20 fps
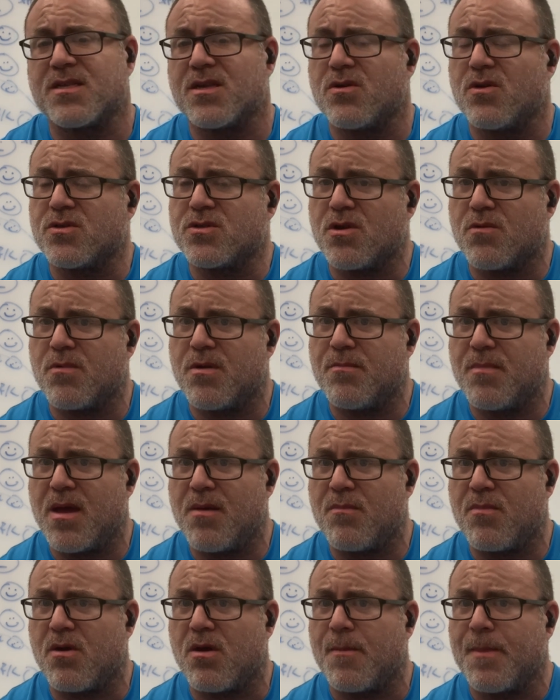And also
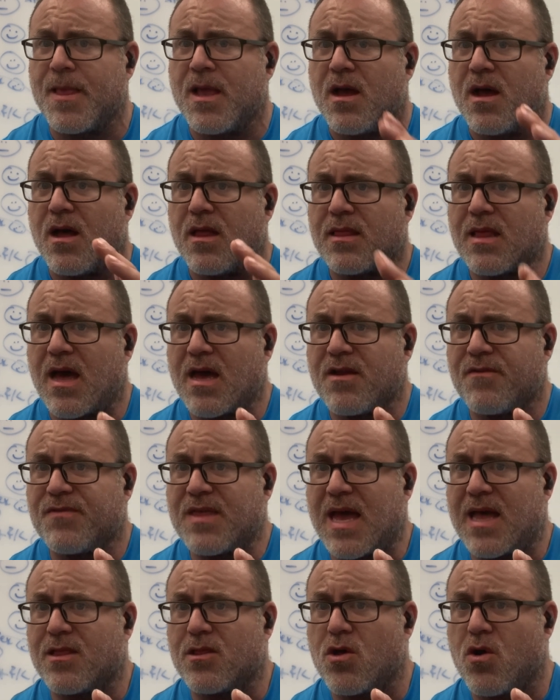remember, a lot of
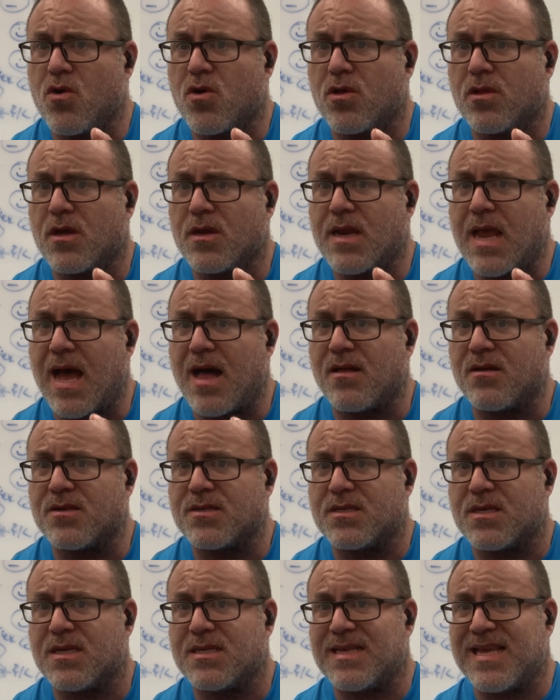that local
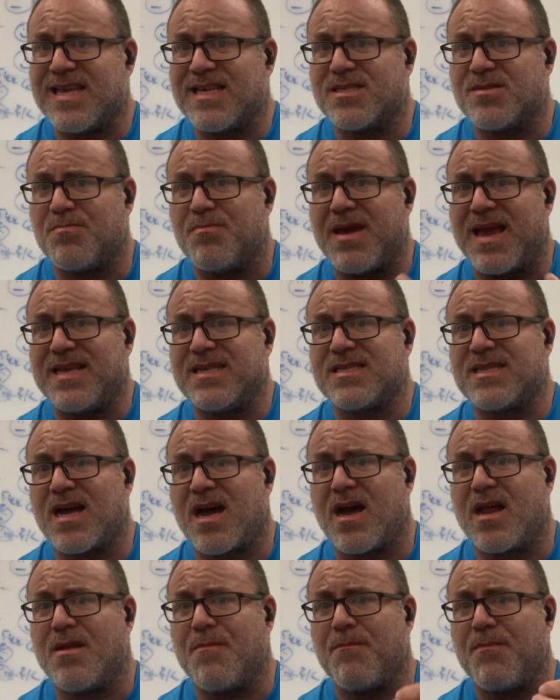analysis is based
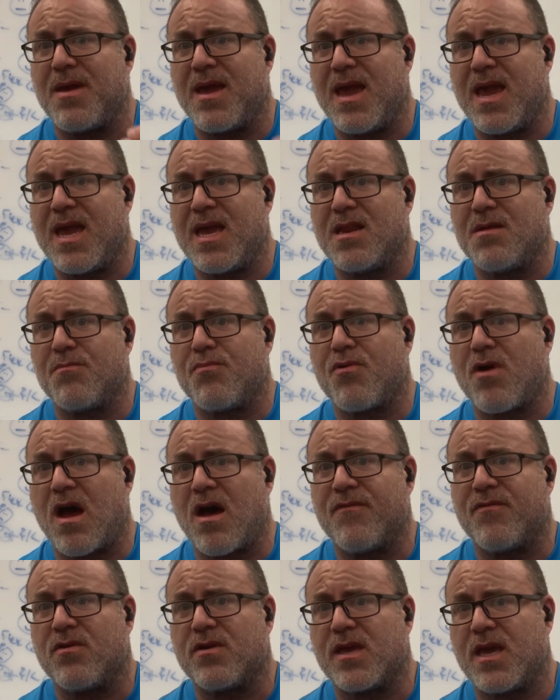on pain
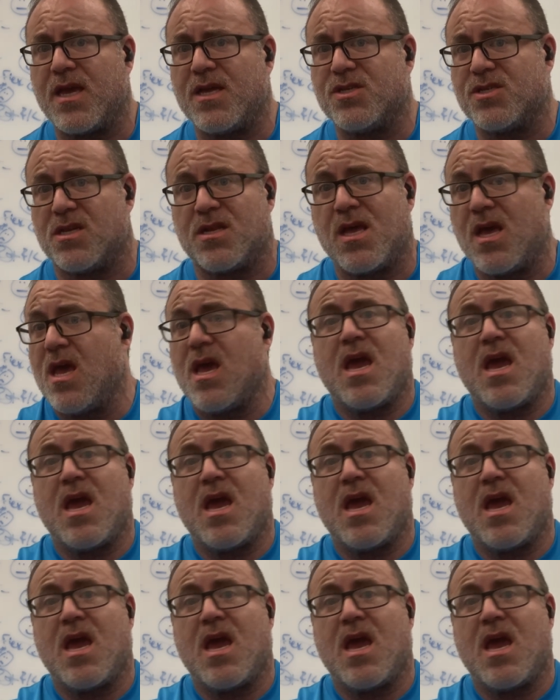provocation.